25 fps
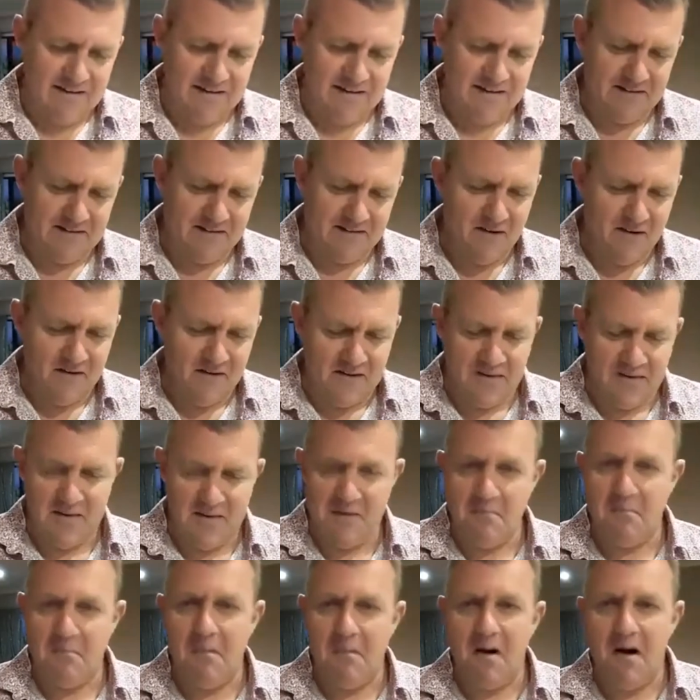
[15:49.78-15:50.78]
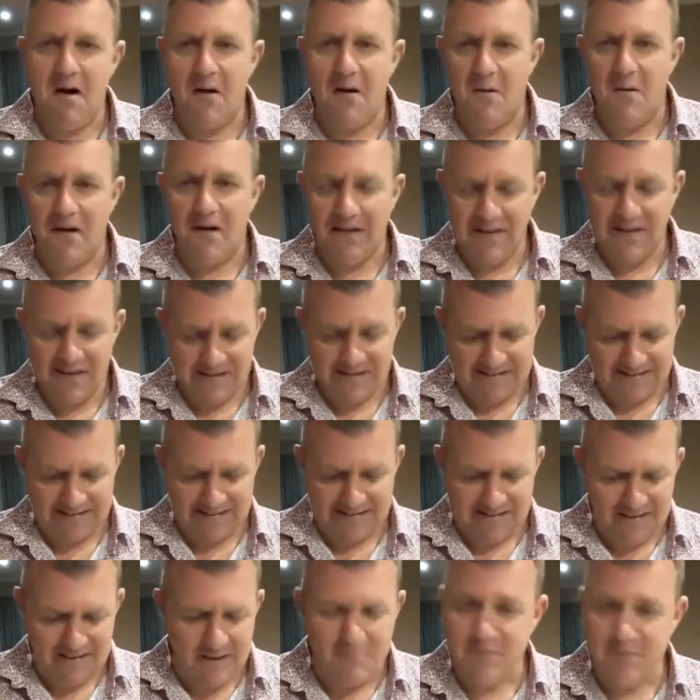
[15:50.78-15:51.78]
rather than bar one. So,
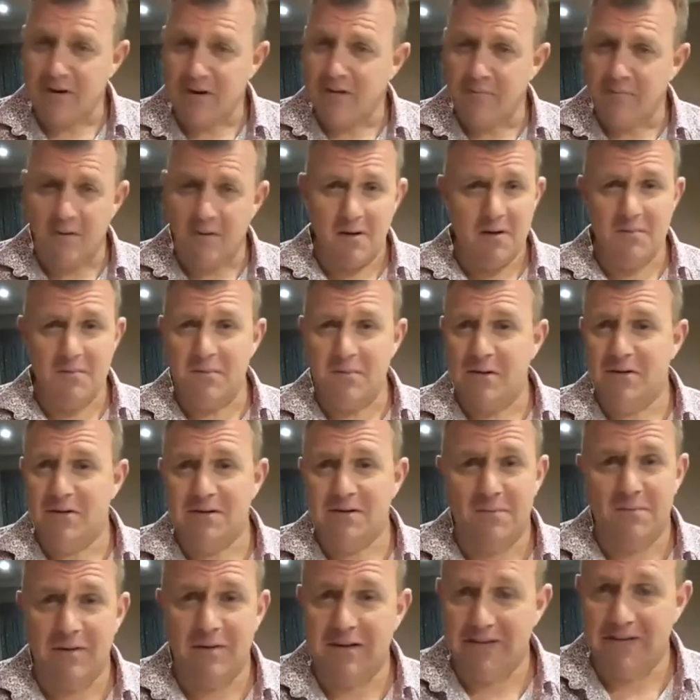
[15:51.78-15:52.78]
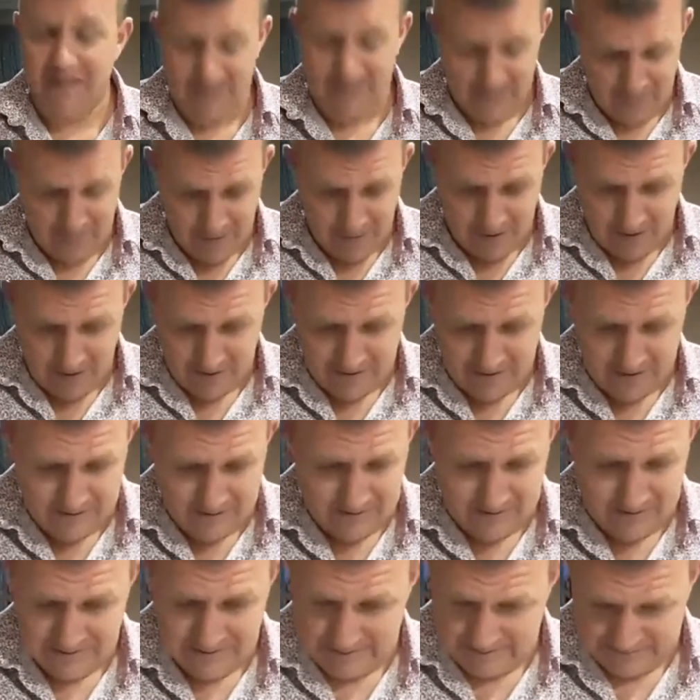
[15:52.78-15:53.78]
yep, you could probably use mint as well. You can
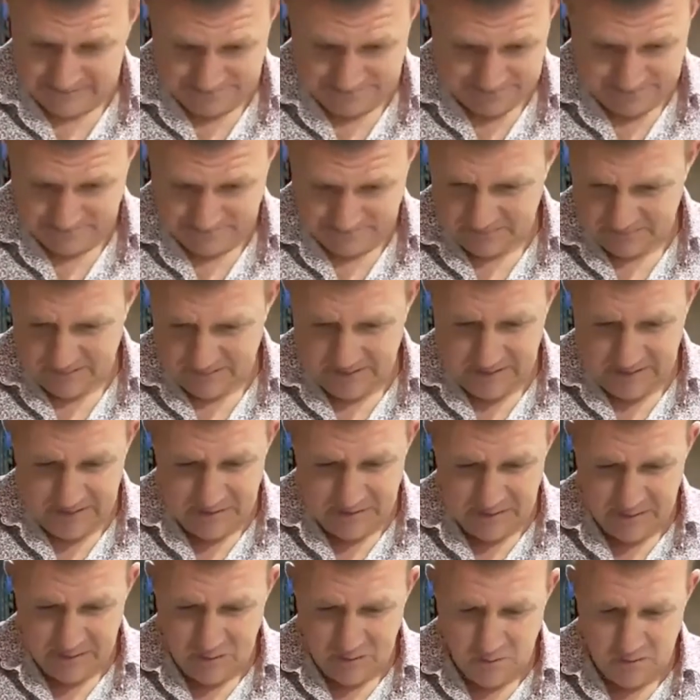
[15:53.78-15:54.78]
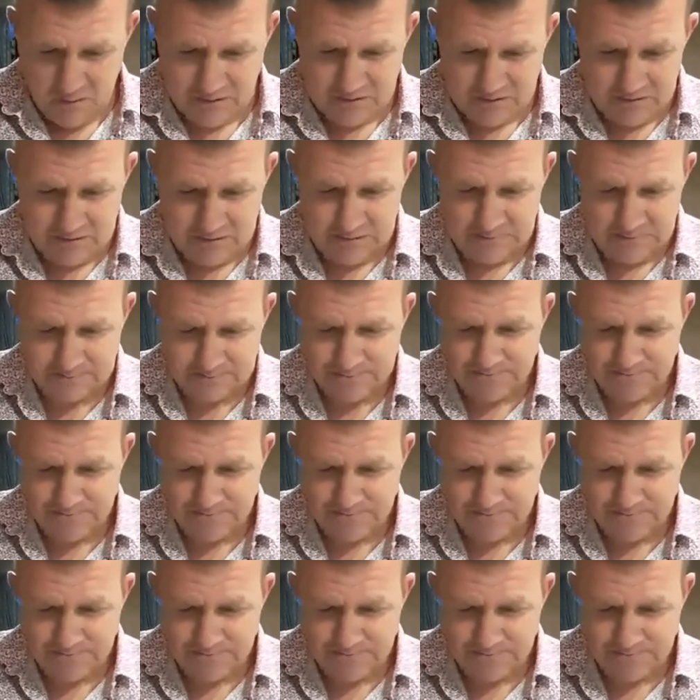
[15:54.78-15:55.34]
use anything you want to do.